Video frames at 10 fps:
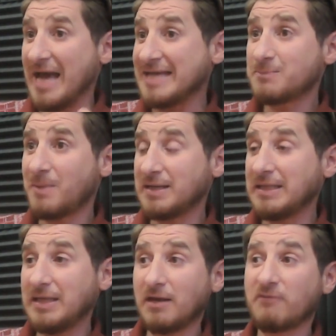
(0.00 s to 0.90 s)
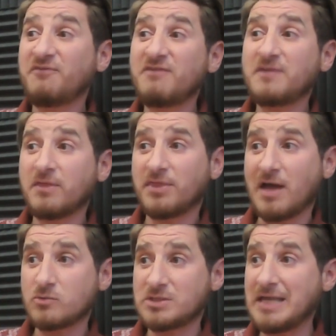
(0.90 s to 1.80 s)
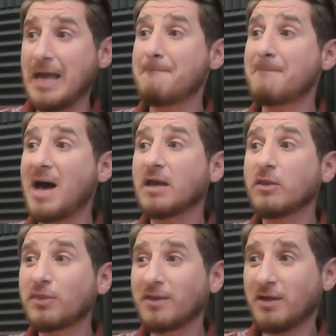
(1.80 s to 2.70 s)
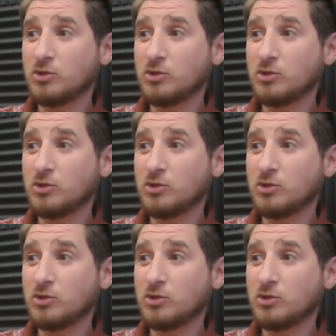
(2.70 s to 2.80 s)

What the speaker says: I spend here $15,000 a month